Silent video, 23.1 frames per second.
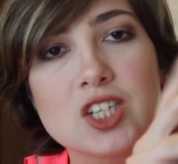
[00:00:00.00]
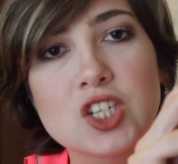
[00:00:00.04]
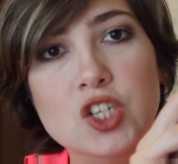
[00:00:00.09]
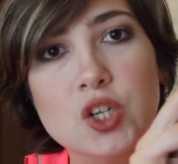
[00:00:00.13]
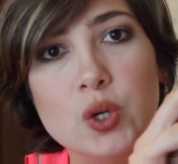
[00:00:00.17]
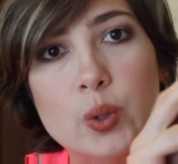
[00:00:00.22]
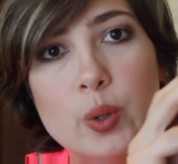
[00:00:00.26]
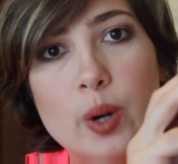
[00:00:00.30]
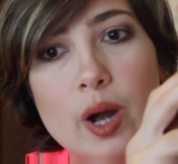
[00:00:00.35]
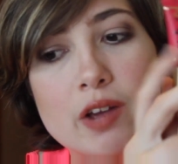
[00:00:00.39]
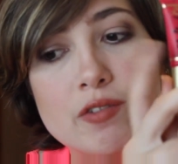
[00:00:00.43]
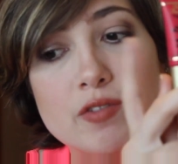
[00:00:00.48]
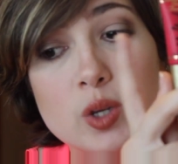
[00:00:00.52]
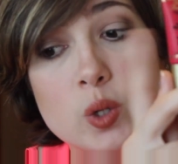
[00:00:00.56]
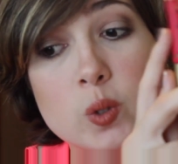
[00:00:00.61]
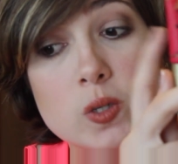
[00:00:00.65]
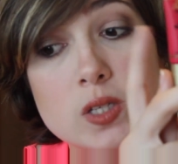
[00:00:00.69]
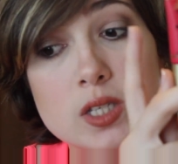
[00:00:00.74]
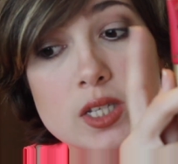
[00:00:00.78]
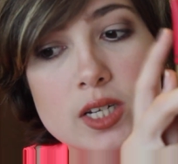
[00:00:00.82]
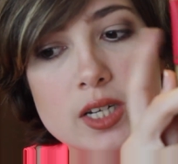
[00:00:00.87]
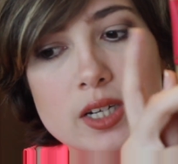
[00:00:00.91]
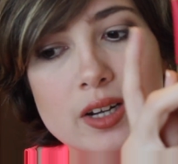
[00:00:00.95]
So I've
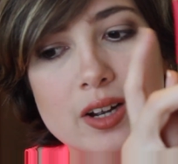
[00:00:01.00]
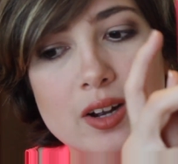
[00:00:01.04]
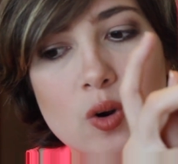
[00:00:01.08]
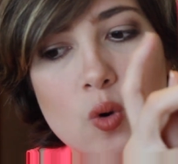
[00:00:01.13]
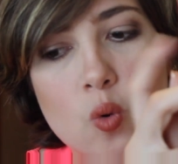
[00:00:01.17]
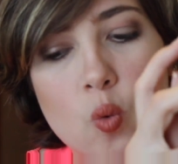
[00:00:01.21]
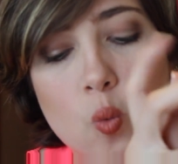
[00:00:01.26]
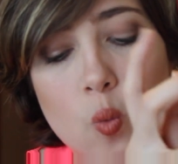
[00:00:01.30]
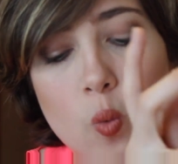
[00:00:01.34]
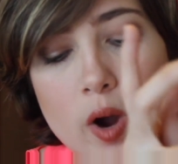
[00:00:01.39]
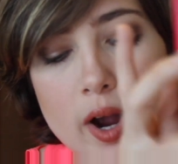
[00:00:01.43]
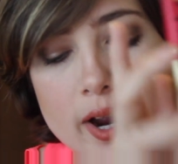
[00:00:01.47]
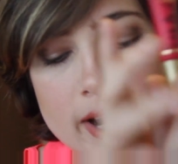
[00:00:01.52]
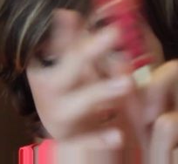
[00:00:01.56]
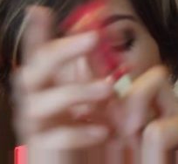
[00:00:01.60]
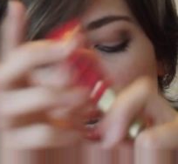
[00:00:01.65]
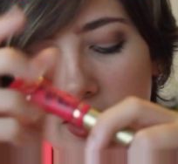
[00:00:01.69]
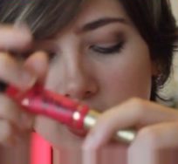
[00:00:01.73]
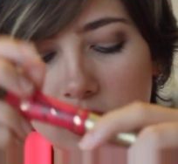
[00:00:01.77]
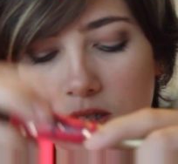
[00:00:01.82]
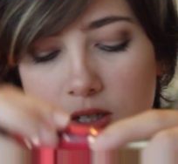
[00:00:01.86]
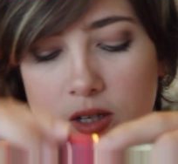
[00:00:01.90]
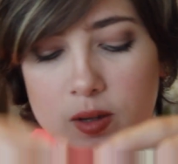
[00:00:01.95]
used it
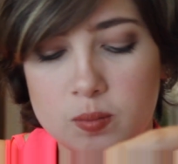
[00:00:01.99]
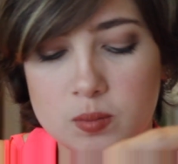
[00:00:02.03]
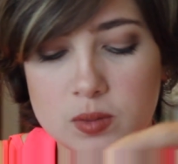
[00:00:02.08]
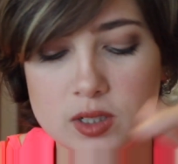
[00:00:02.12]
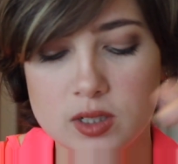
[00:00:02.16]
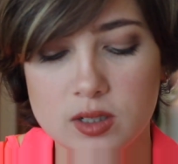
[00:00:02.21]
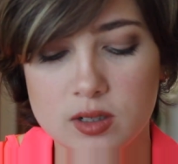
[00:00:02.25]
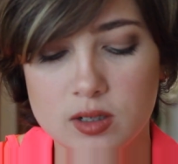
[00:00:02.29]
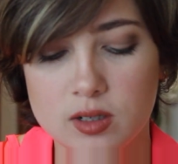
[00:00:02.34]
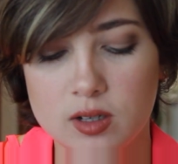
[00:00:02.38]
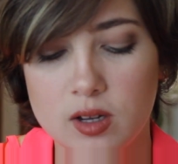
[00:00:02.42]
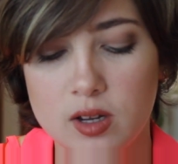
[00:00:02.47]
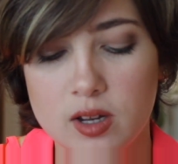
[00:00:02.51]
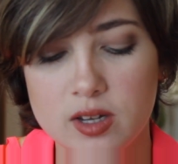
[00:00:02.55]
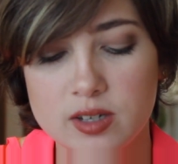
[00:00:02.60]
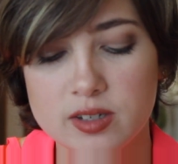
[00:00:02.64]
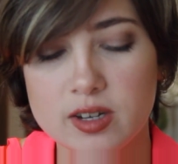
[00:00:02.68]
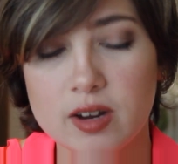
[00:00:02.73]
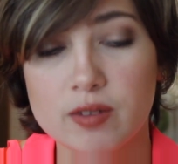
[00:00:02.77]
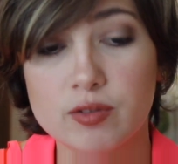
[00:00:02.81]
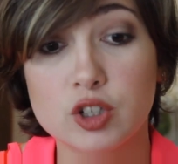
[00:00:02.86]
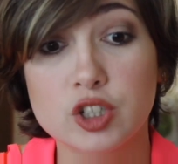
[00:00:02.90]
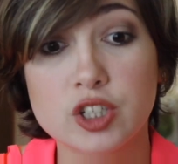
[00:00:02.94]
quite
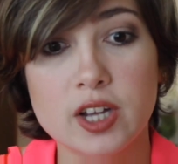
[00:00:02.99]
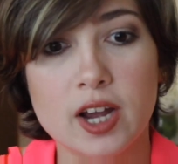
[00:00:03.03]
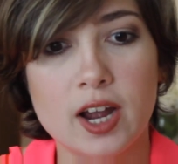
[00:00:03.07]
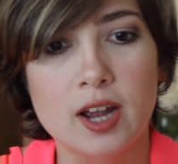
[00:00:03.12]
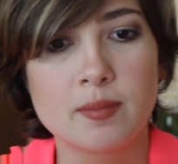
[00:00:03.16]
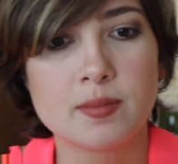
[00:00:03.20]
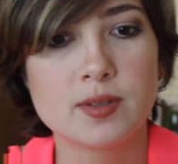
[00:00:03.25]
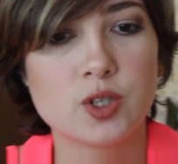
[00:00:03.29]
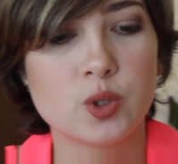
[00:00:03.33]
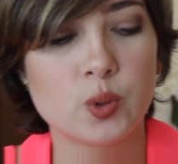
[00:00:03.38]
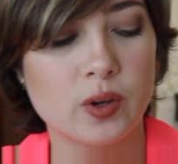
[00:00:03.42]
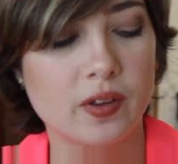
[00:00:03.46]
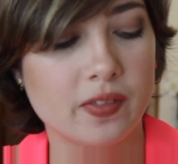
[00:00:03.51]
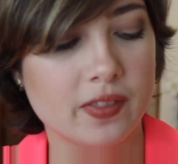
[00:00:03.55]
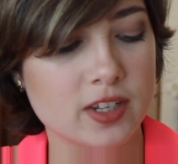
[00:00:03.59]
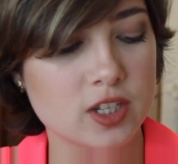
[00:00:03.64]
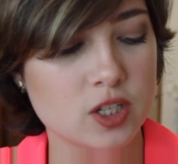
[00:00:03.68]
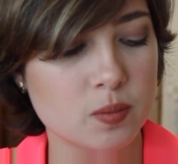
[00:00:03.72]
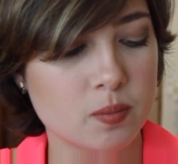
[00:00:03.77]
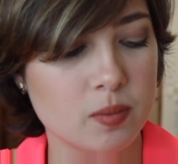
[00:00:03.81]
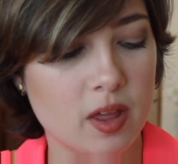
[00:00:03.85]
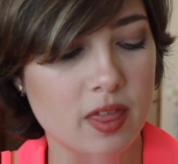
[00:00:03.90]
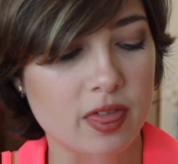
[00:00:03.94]
several times during
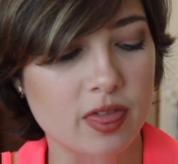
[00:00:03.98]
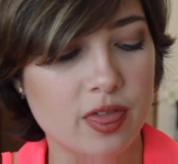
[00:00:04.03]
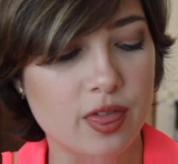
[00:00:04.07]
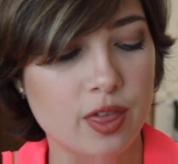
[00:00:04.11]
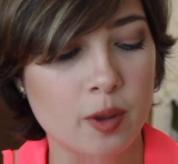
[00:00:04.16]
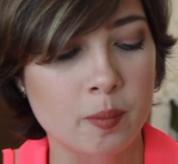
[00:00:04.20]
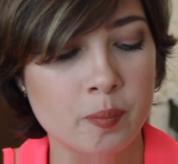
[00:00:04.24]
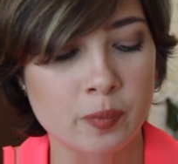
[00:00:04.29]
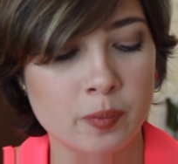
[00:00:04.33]
this month.